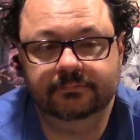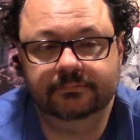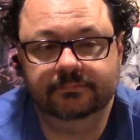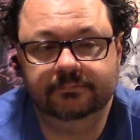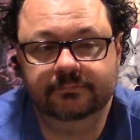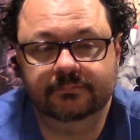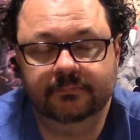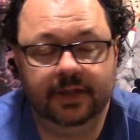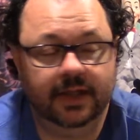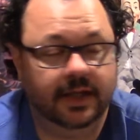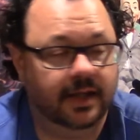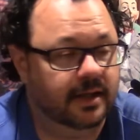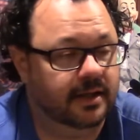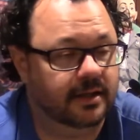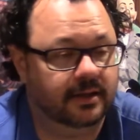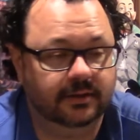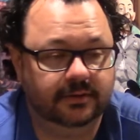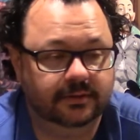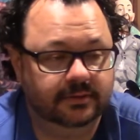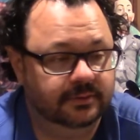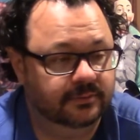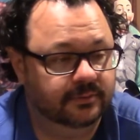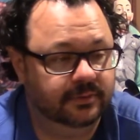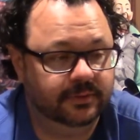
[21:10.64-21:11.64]
yeah,
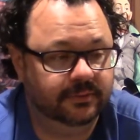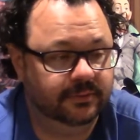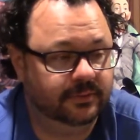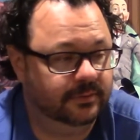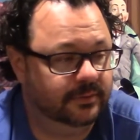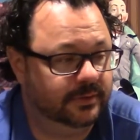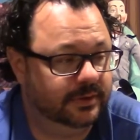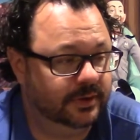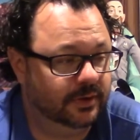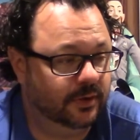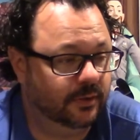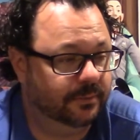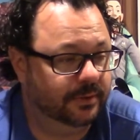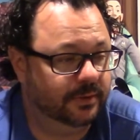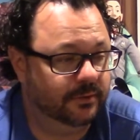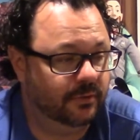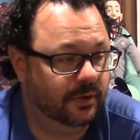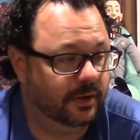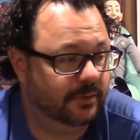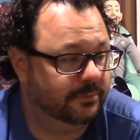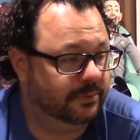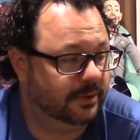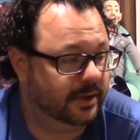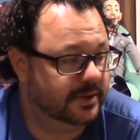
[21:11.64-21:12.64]
we, we'd open
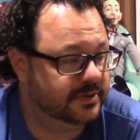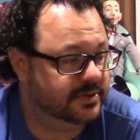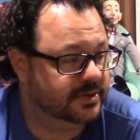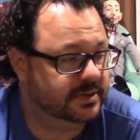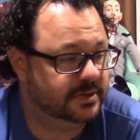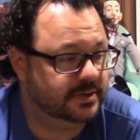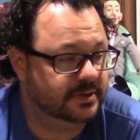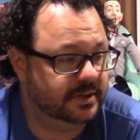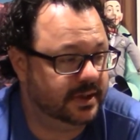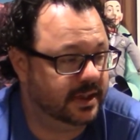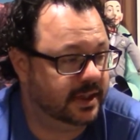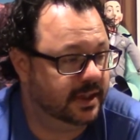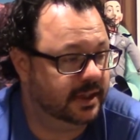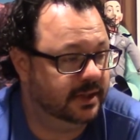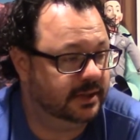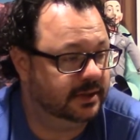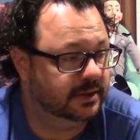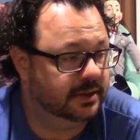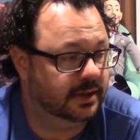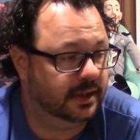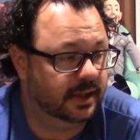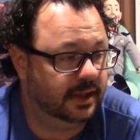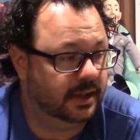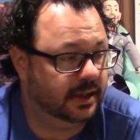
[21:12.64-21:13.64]
one present and
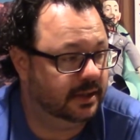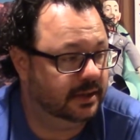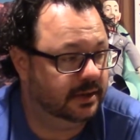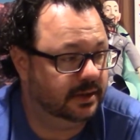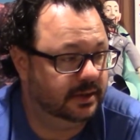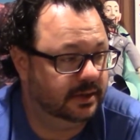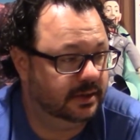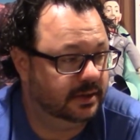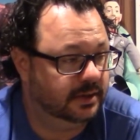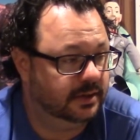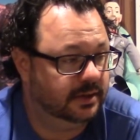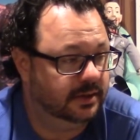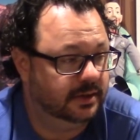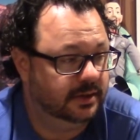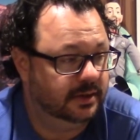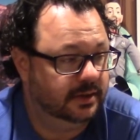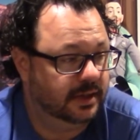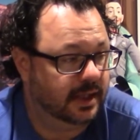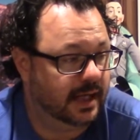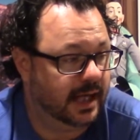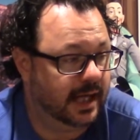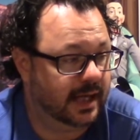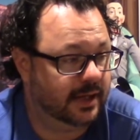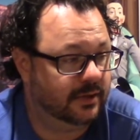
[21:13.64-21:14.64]
uh,
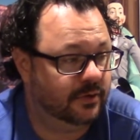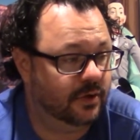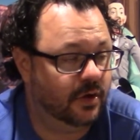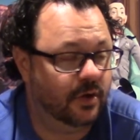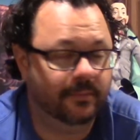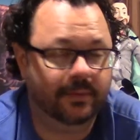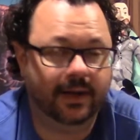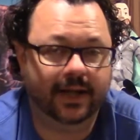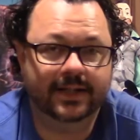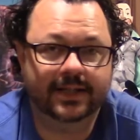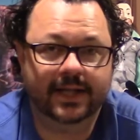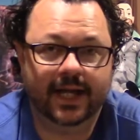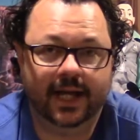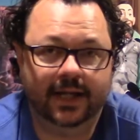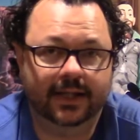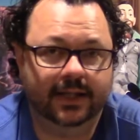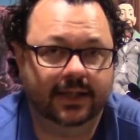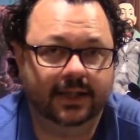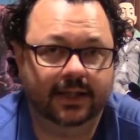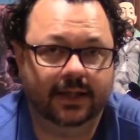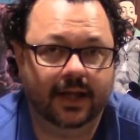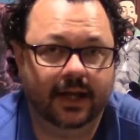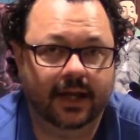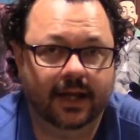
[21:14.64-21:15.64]
I don't know, by 9
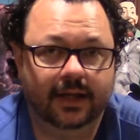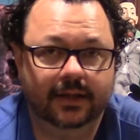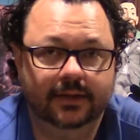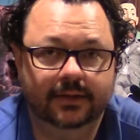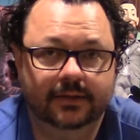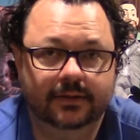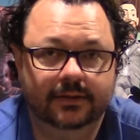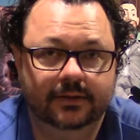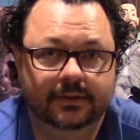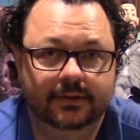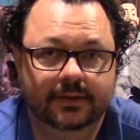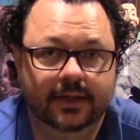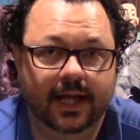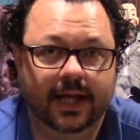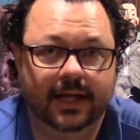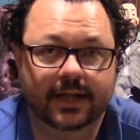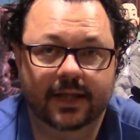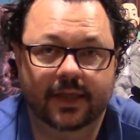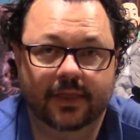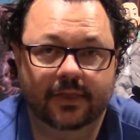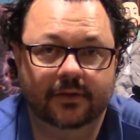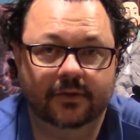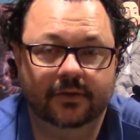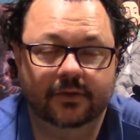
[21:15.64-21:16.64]
o'clock,
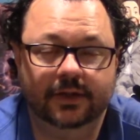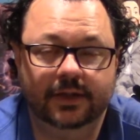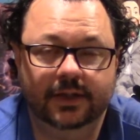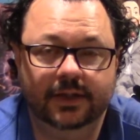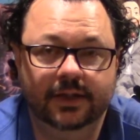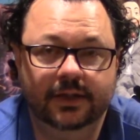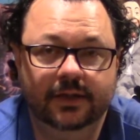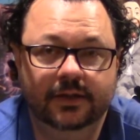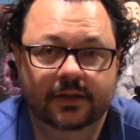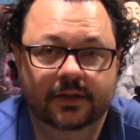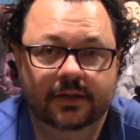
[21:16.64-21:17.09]
9.30,